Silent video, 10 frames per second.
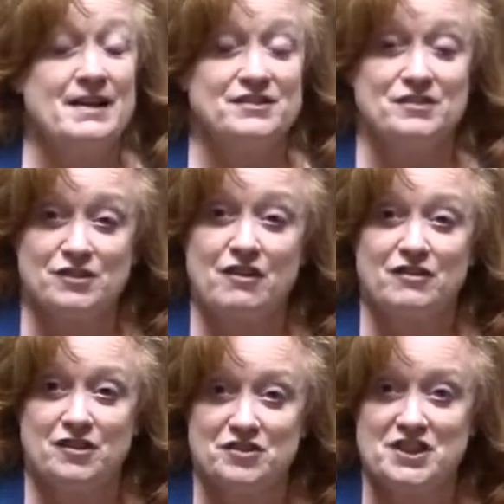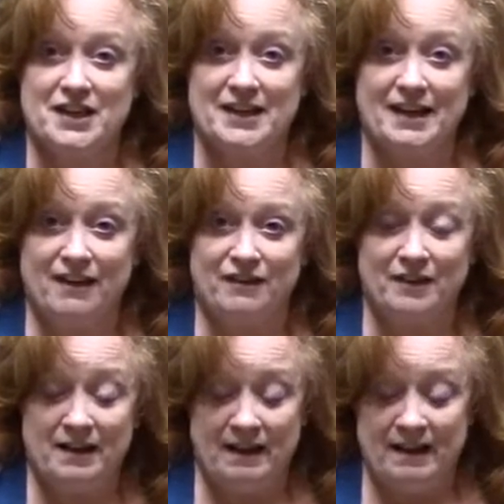So y'all go check it out.
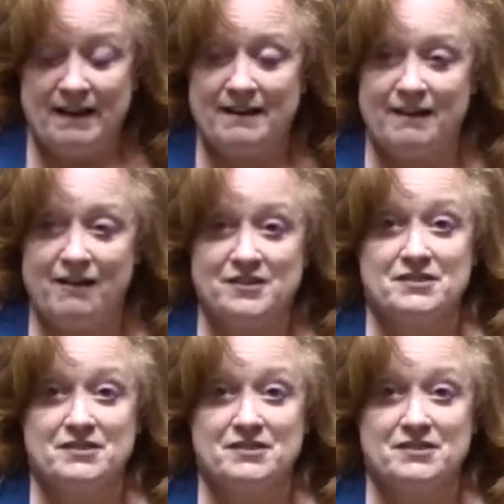And I also